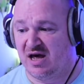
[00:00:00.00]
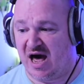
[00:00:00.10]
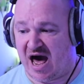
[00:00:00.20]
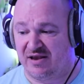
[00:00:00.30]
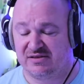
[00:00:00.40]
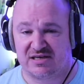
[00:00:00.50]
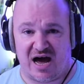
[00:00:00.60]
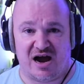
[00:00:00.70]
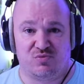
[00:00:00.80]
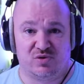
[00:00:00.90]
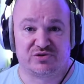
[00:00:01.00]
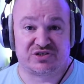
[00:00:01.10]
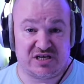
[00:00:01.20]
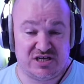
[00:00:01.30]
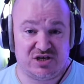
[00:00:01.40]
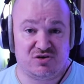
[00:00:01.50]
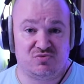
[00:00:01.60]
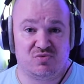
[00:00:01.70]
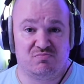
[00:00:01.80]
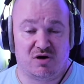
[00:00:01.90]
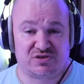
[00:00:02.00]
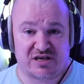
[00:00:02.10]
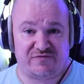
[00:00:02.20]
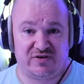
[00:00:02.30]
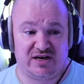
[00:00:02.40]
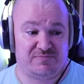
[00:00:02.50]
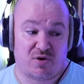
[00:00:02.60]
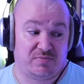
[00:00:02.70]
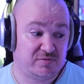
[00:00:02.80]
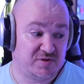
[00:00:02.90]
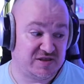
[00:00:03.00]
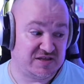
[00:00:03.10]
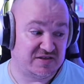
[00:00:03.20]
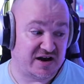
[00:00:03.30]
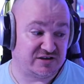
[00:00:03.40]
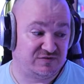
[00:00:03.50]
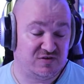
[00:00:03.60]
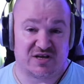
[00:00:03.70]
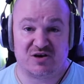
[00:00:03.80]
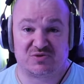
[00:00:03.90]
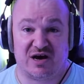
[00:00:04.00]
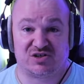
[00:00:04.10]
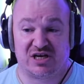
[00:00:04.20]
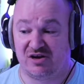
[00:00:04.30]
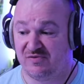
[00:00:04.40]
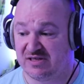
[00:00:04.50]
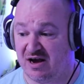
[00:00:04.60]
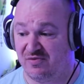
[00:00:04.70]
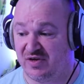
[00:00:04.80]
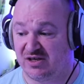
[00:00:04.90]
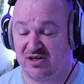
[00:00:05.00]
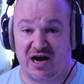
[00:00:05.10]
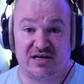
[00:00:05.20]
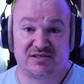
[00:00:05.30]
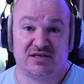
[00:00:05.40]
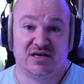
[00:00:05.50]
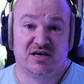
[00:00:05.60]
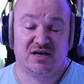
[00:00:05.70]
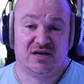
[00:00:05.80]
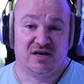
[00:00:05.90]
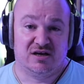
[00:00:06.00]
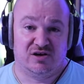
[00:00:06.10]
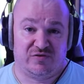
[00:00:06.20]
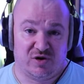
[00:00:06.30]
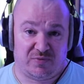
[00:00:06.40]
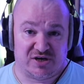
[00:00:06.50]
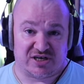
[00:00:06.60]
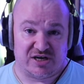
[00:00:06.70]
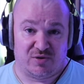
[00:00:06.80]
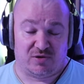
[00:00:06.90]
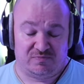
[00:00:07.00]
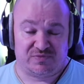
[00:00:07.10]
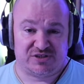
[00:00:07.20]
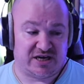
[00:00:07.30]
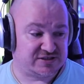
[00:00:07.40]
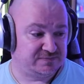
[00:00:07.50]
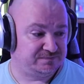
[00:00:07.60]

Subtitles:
And I will see you most definitely probably within the next few days, without a shadow of a doubt. Thank you guys. Love you and appreciate you all. Cheers.